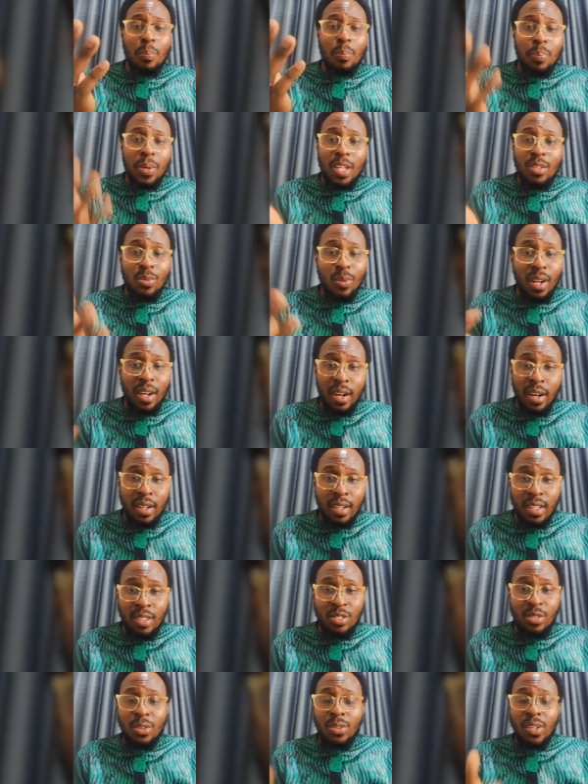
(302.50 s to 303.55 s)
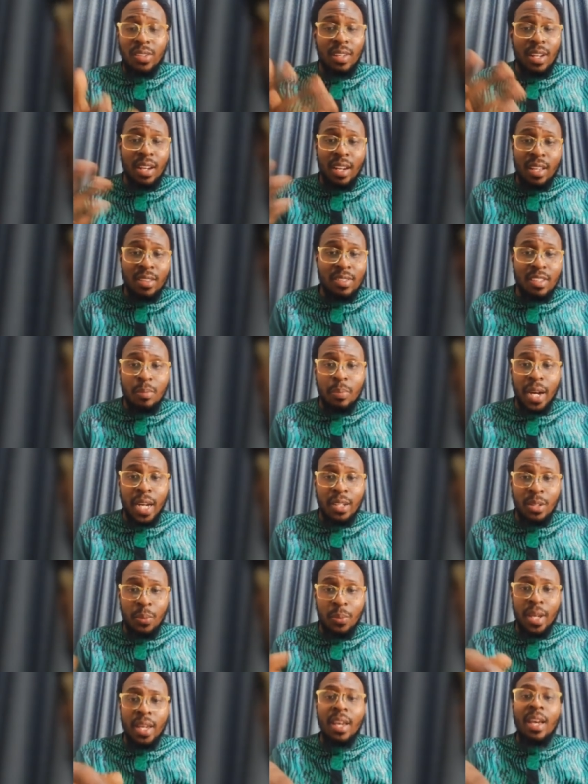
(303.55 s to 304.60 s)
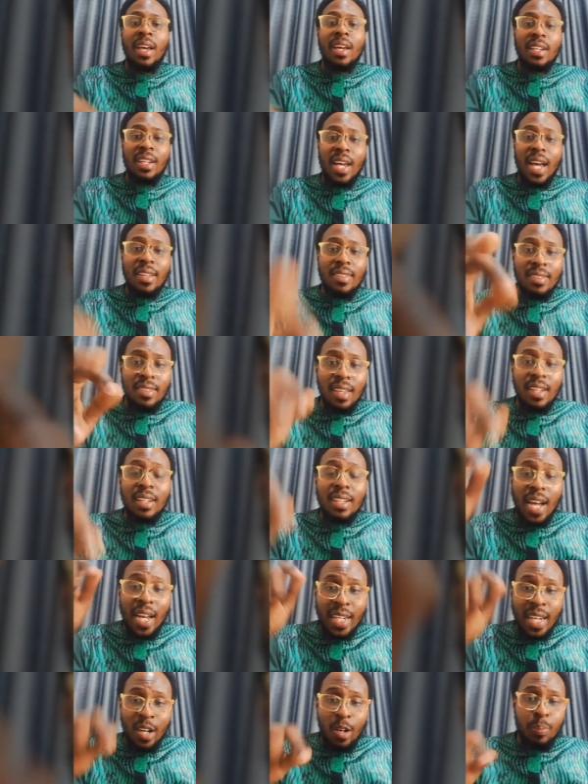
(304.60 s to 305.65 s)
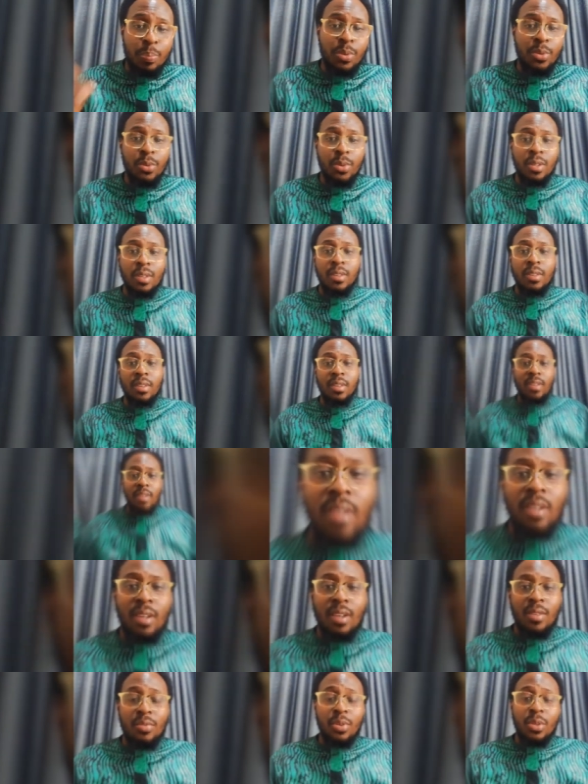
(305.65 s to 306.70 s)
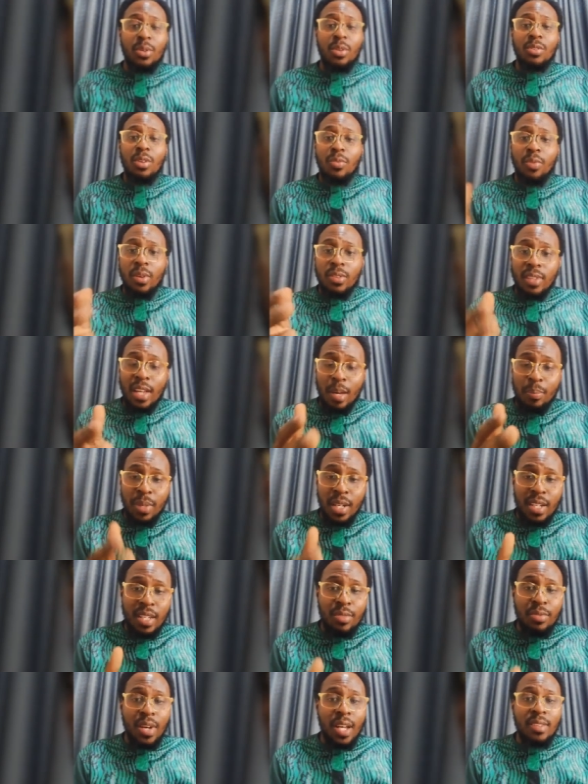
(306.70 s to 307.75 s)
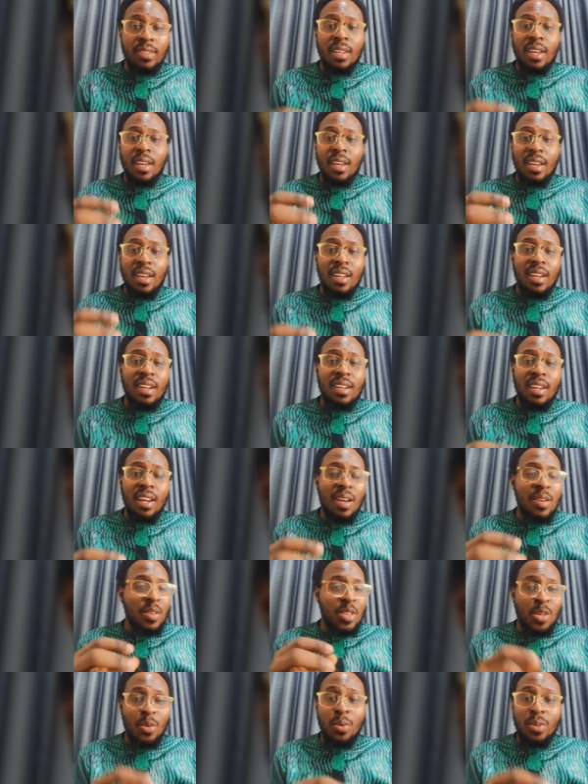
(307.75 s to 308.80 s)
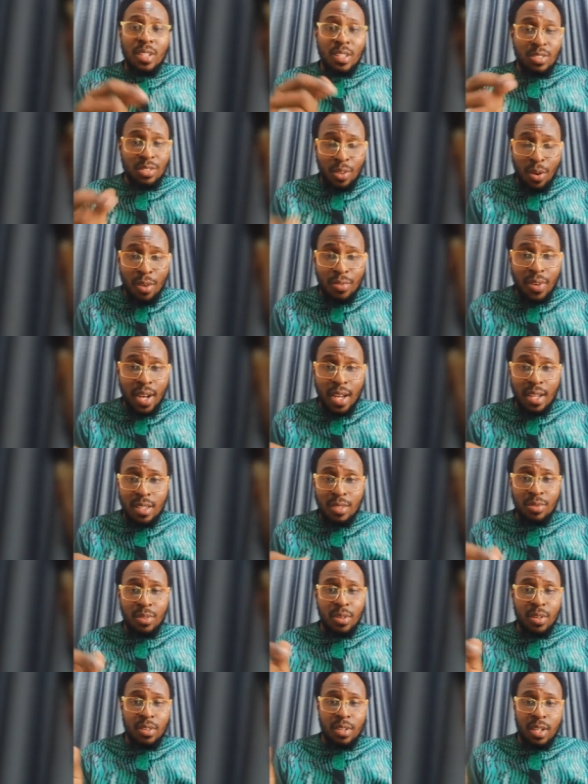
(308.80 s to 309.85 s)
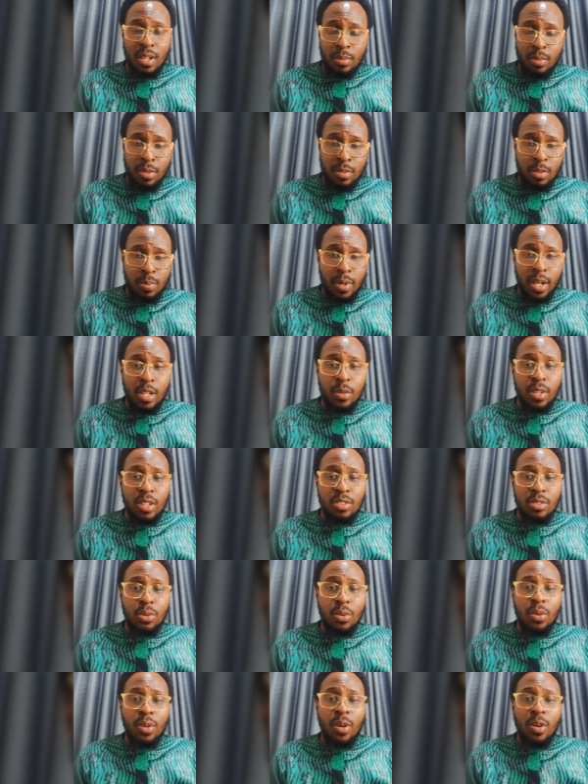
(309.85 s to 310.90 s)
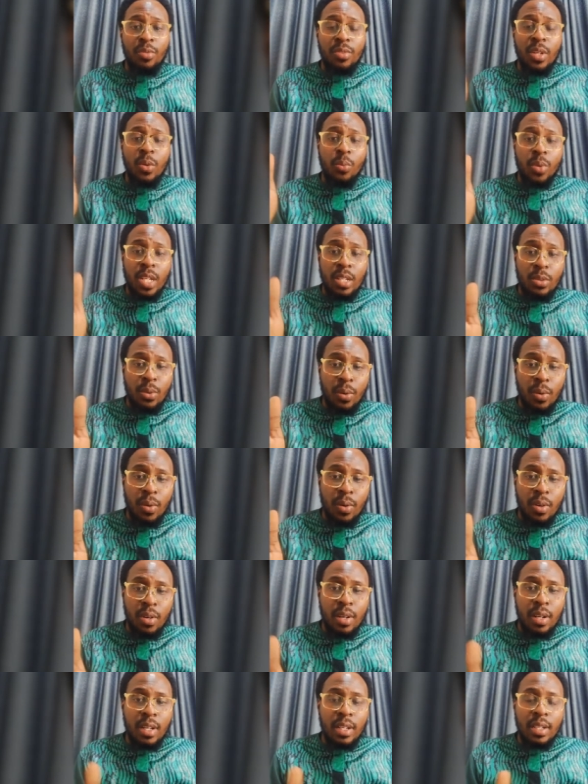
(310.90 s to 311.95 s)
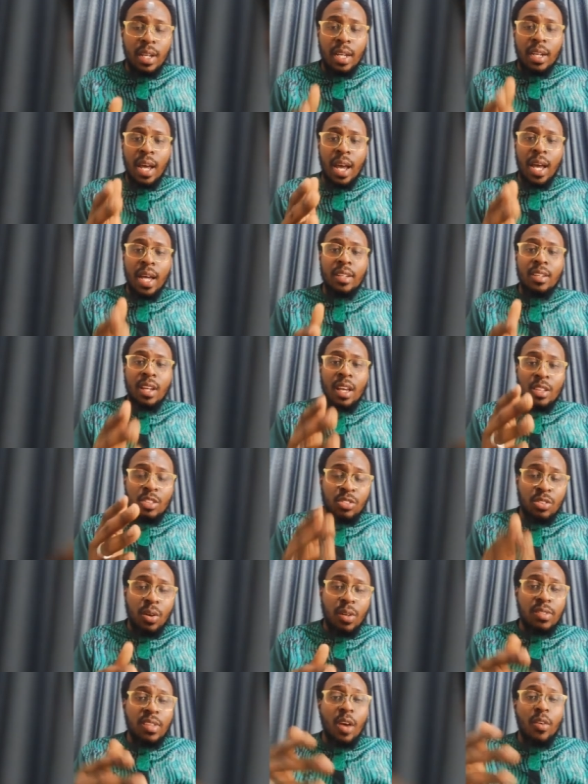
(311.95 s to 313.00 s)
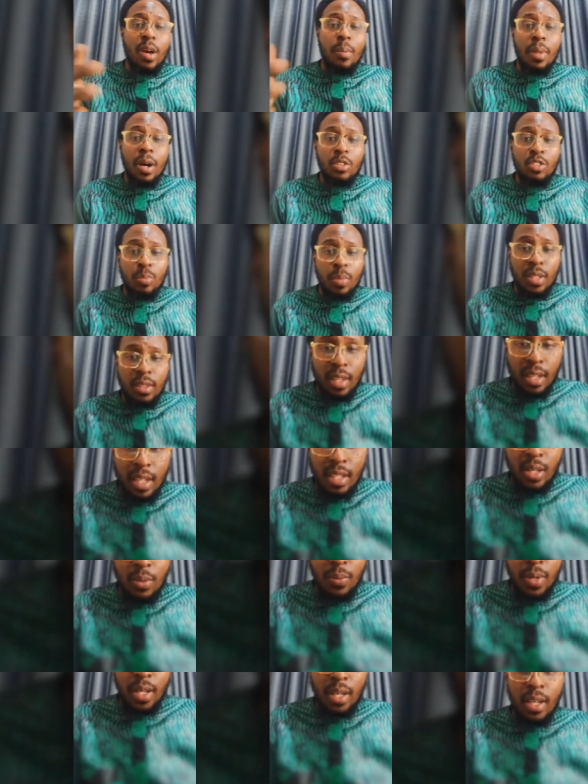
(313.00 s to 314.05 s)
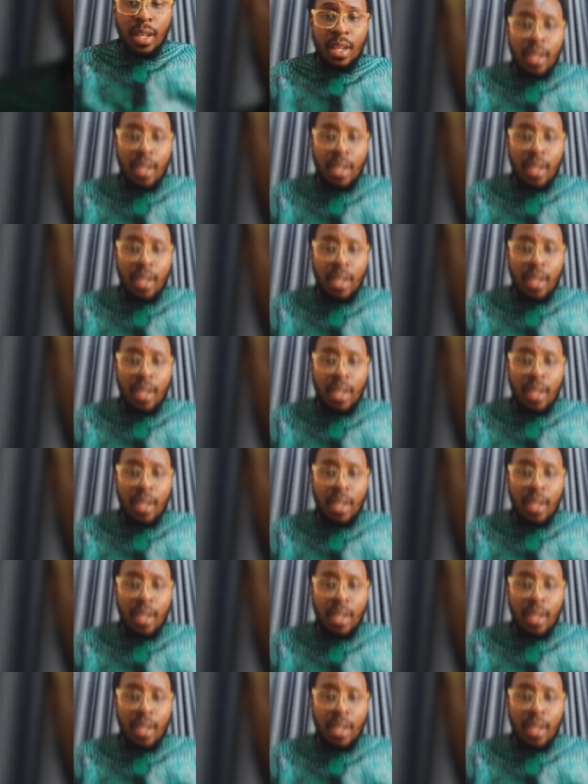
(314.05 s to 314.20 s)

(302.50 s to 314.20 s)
pay to learn it, you just learned it by the way. That thing can help you. For those of us that are believers, you will discover, if you especially with the story of the widow that had sons that were about to be taken away,